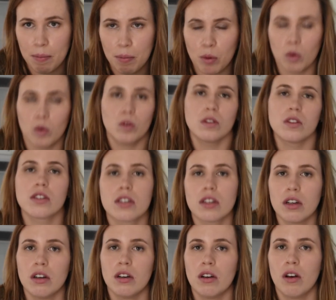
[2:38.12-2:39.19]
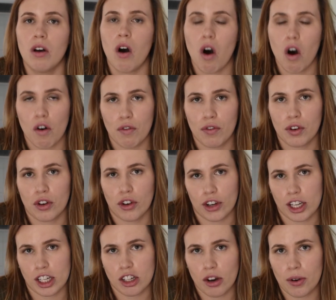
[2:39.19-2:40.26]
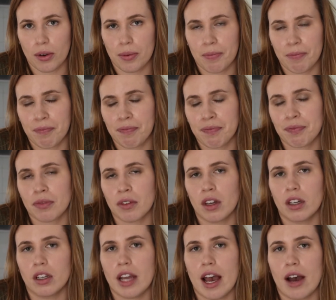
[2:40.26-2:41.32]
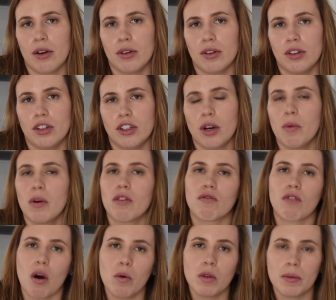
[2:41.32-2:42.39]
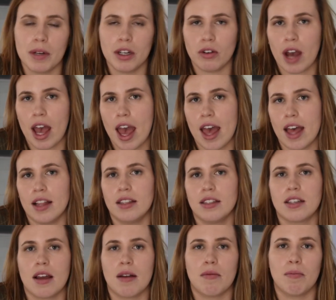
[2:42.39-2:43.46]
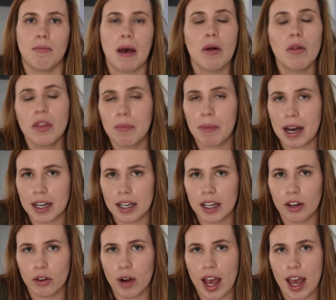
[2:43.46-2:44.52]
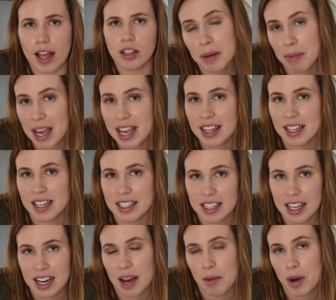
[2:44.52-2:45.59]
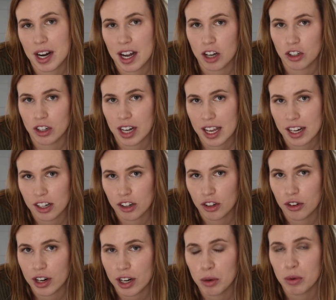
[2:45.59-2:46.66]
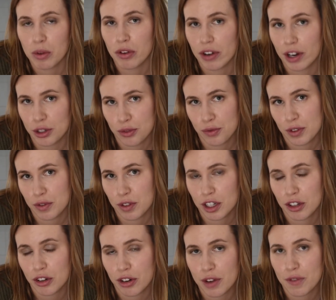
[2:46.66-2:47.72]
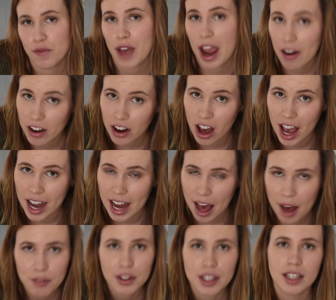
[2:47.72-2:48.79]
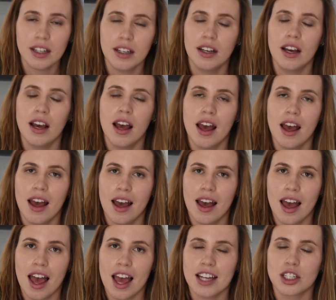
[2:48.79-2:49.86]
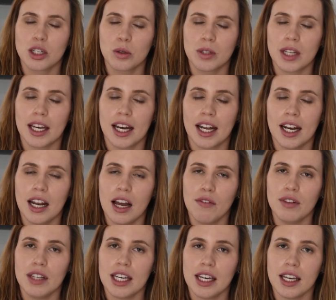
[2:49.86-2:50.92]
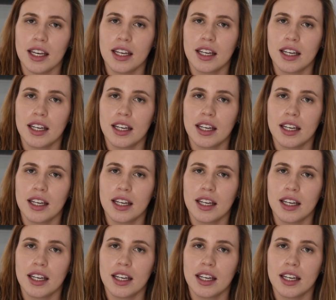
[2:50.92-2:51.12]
balls of cookie dough. Now you don't want to roll them in your hands and melt the butter in your hand. I bake these in a 180 degree or 350 degree Fahrenheit oven until they are lovely